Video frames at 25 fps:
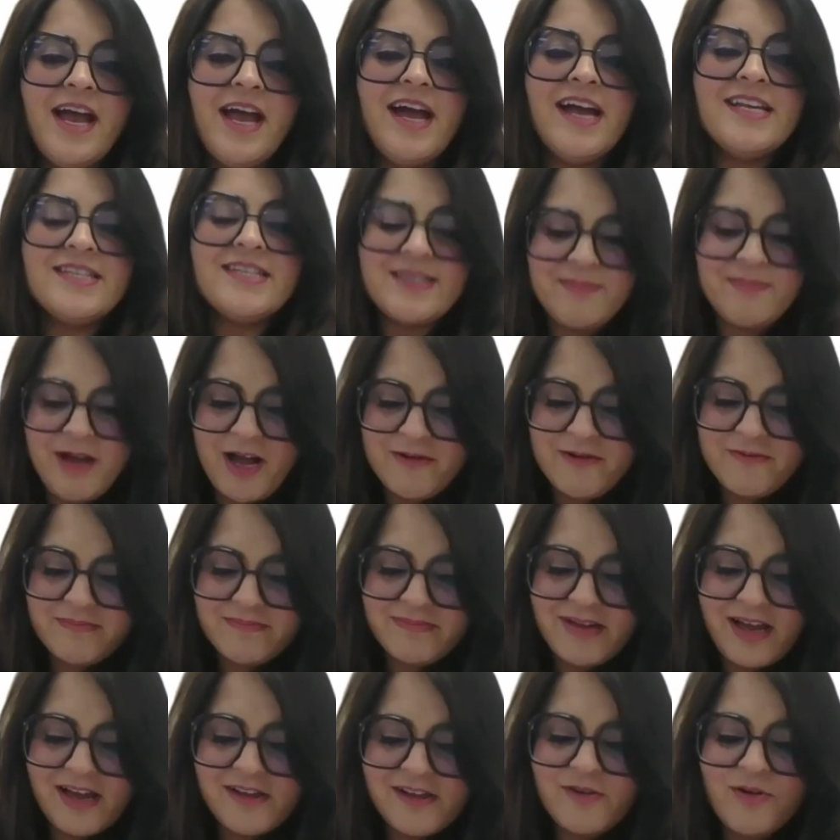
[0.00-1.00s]
It's about
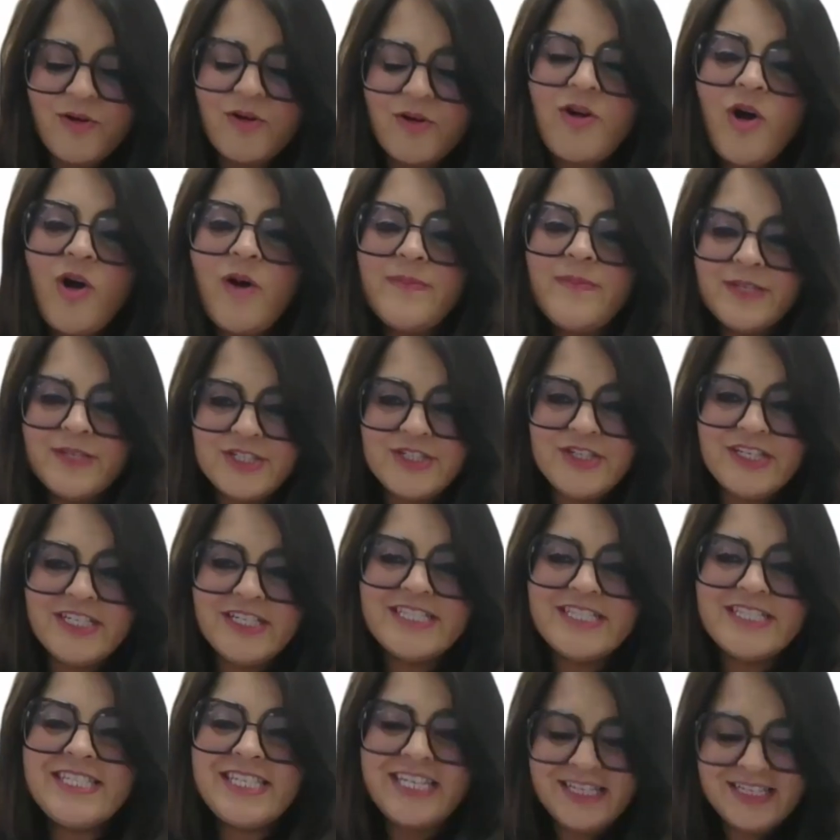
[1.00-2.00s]
your
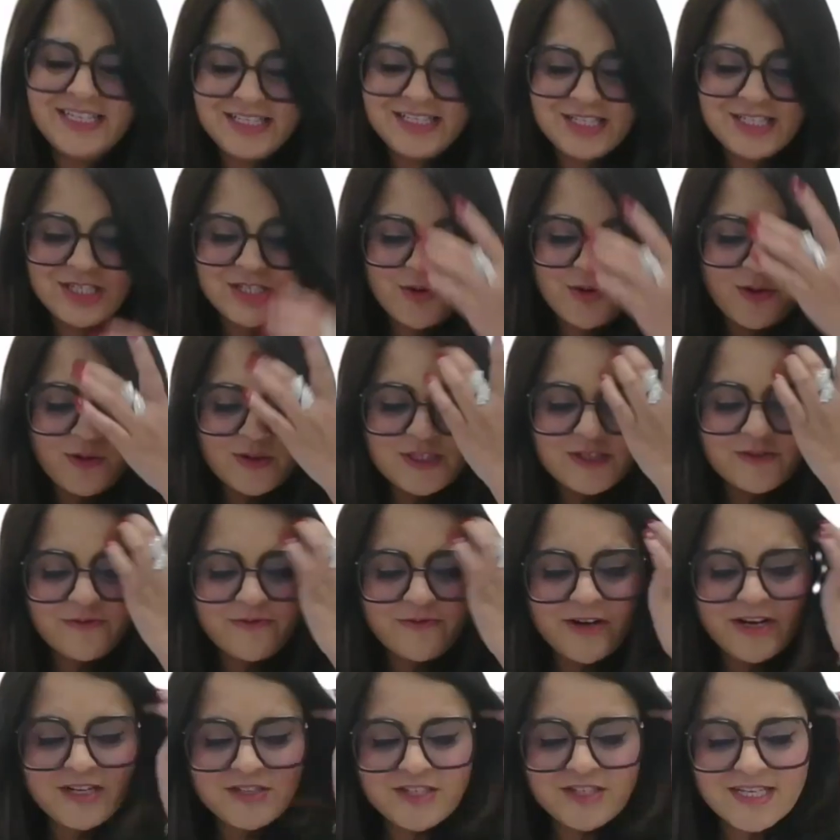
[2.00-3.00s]
opportunity to talk to
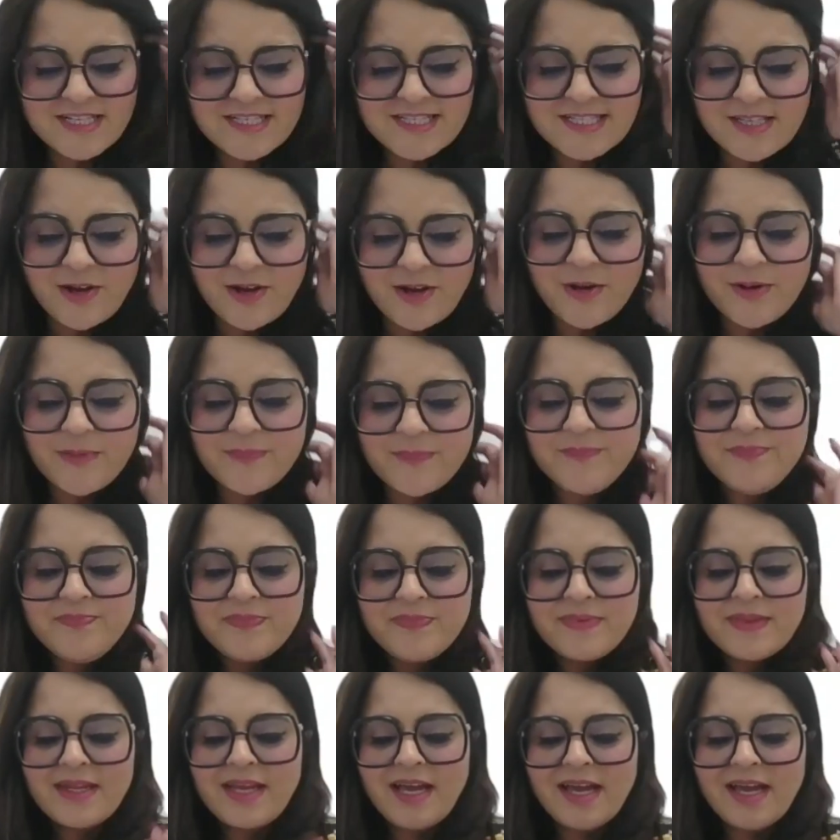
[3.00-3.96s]
Francesco.